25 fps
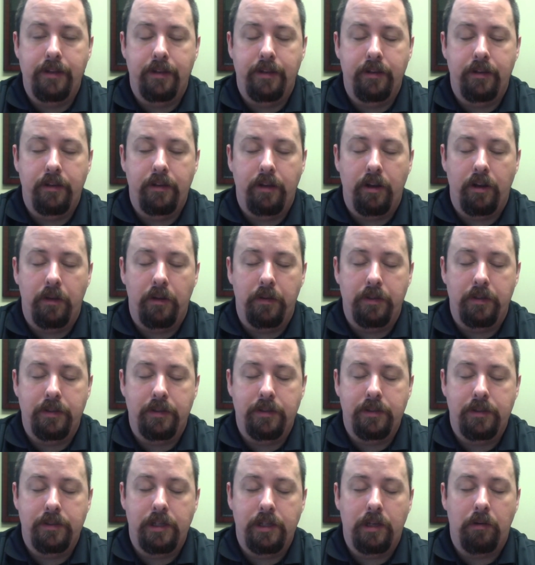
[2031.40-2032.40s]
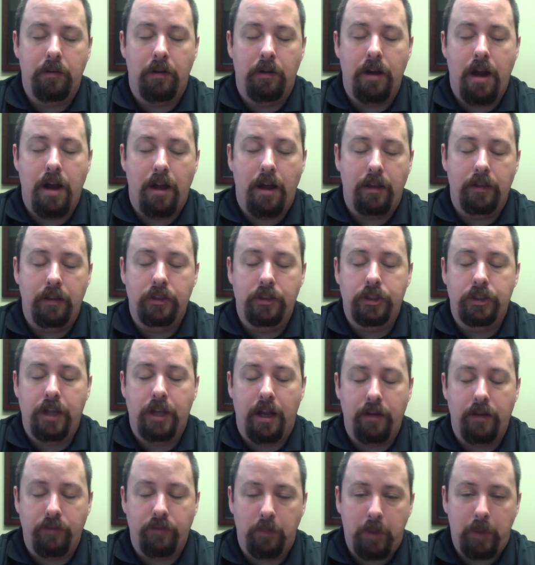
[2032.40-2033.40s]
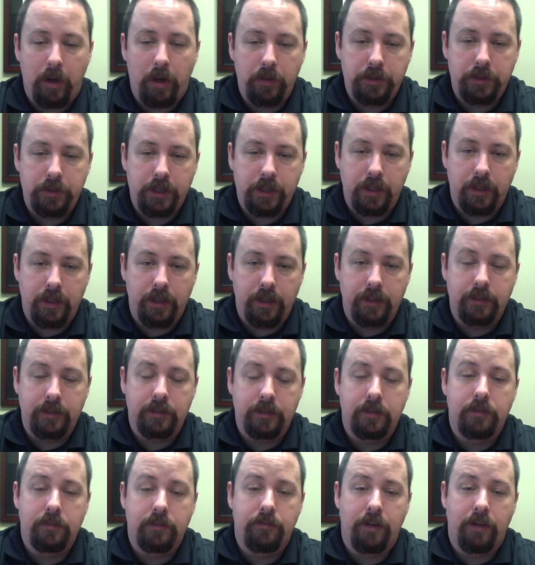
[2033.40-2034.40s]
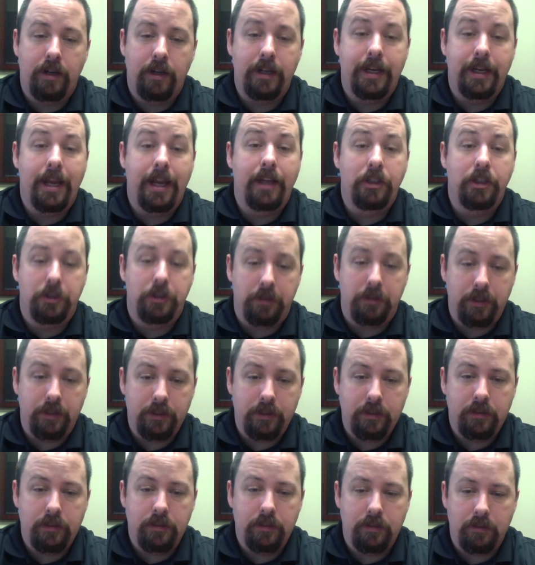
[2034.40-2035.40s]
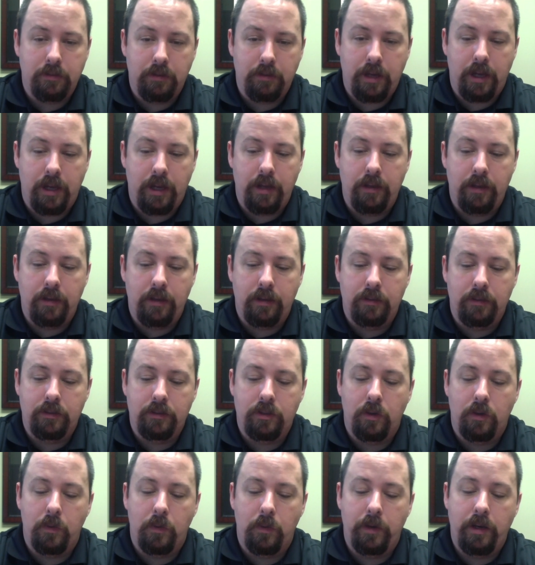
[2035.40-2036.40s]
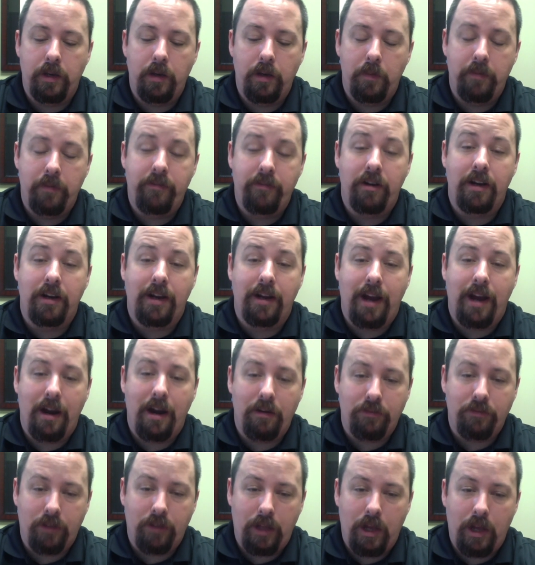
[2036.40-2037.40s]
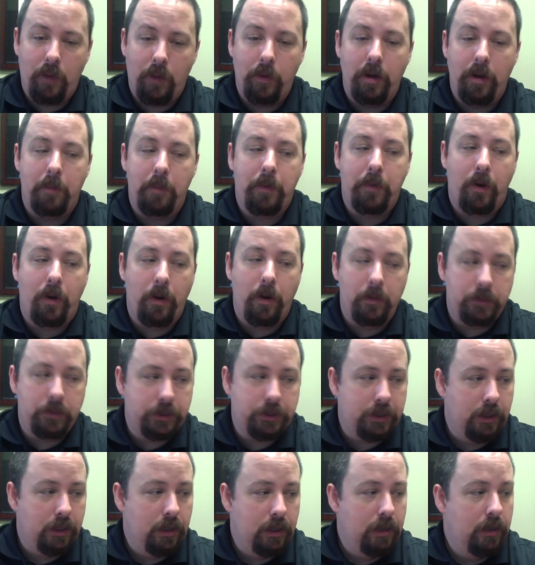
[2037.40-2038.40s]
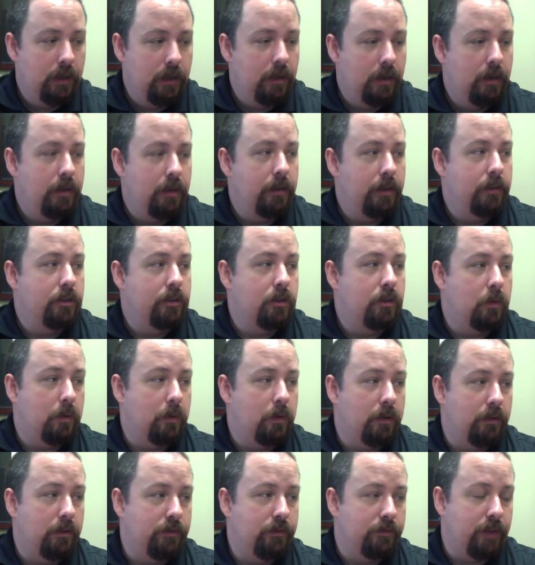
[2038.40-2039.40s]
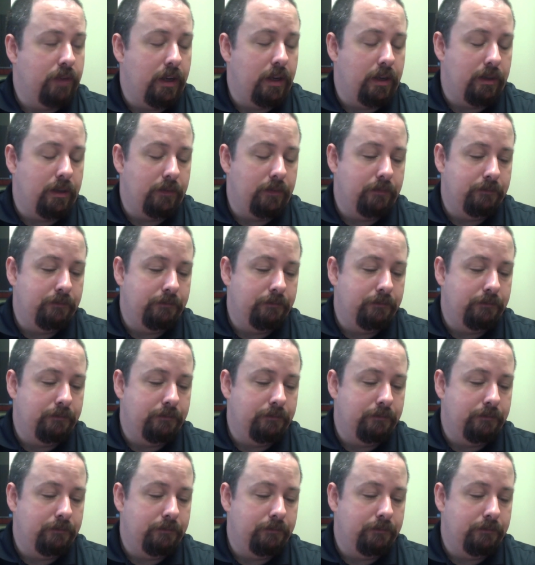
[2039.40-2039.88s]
you know the secret knowledge kind of approach to things. It's very dangerous okay and so we need to be very careful how we approach this sort of um,